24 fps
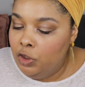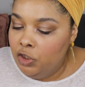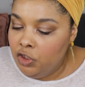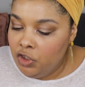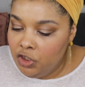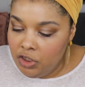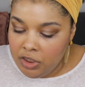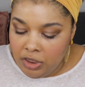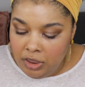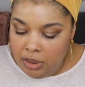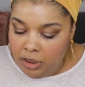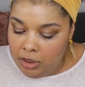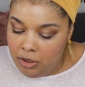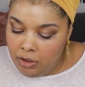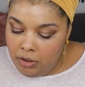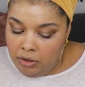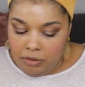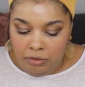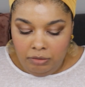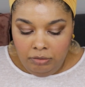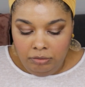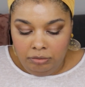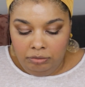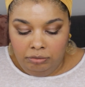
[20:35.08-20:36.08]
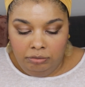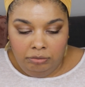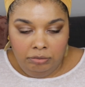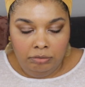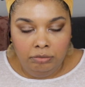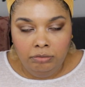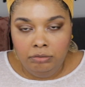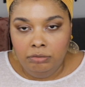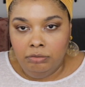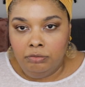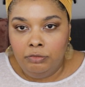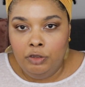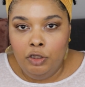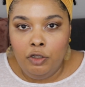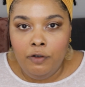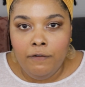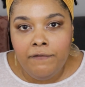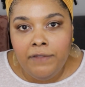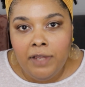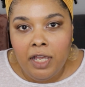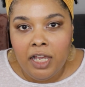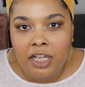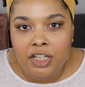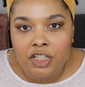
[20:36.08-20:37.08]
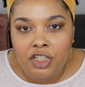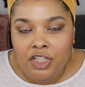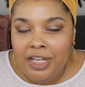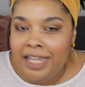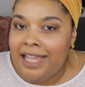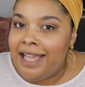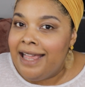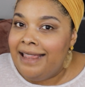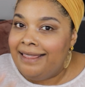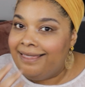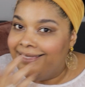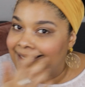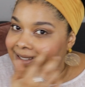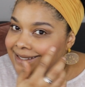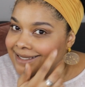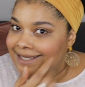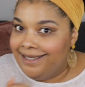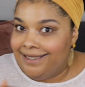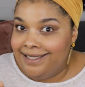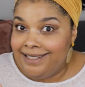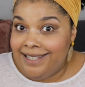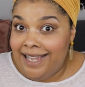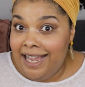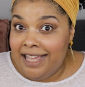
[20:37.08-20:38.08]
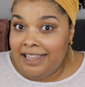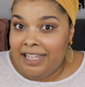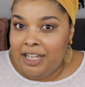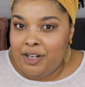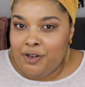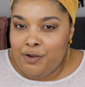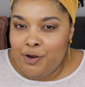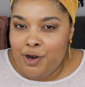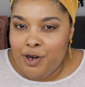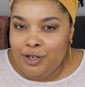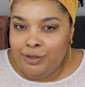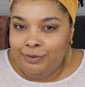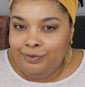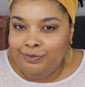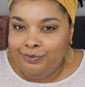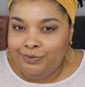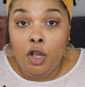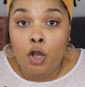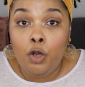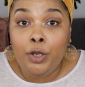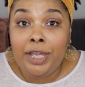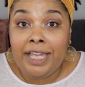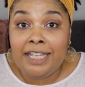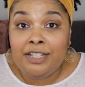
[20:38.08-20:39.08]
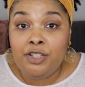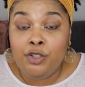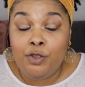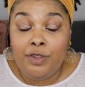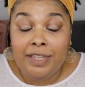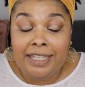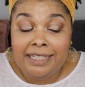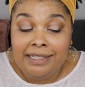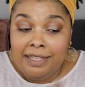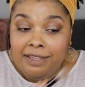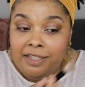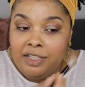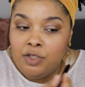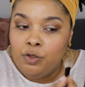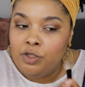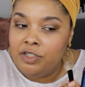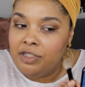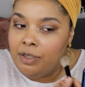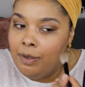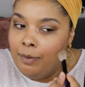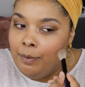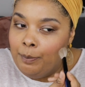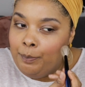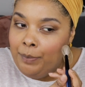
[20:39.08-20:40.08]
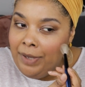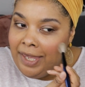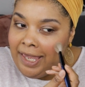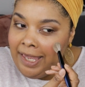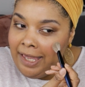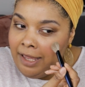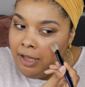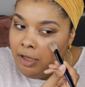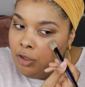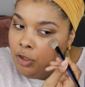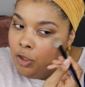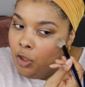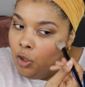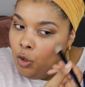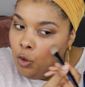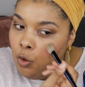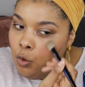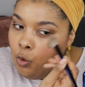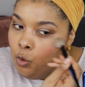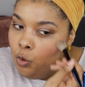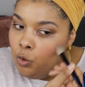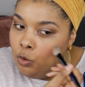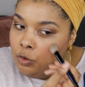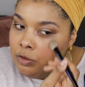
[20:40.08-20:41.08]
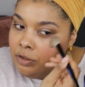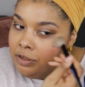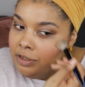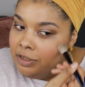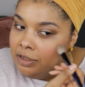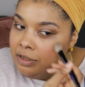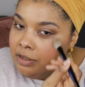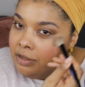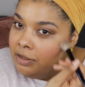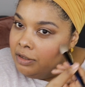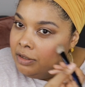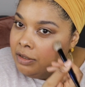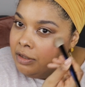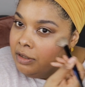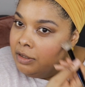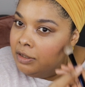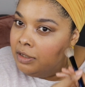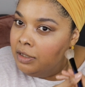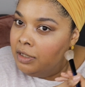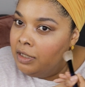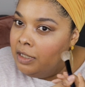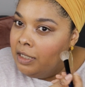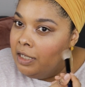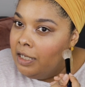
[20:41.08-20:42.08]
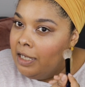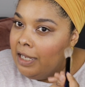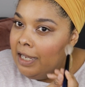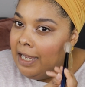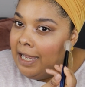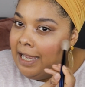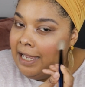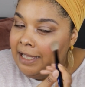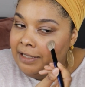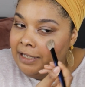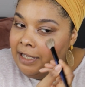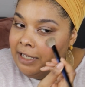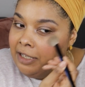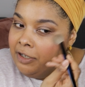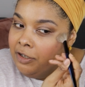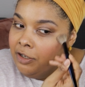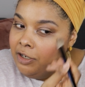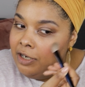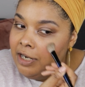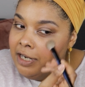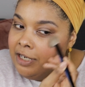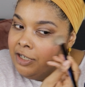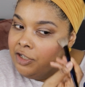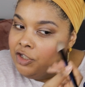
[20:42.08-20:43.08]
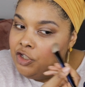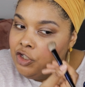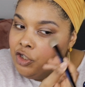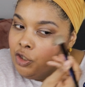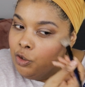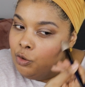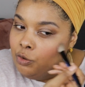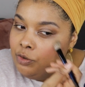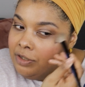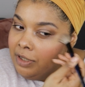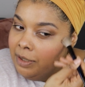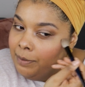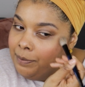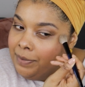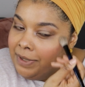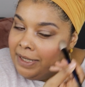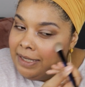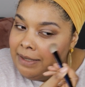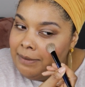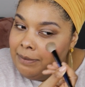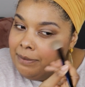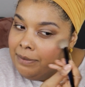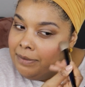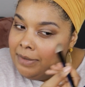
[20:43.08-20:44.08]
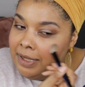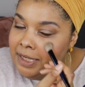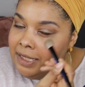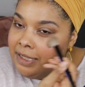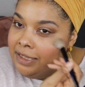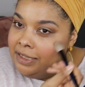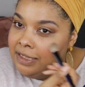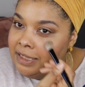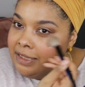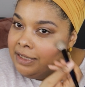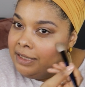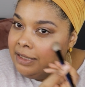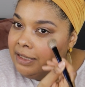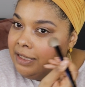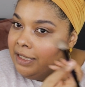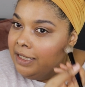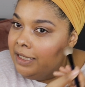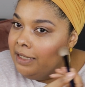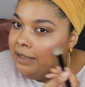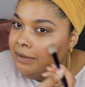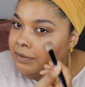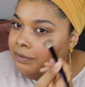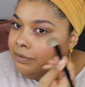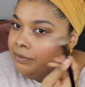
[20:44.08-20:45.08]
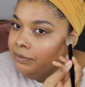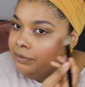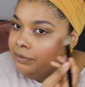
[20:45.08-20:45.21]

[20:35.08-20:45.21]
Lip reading: Just a little flush. Let's get this highlighter on. Okay, so they said this is a pale gold highlighter and it shows up immediately.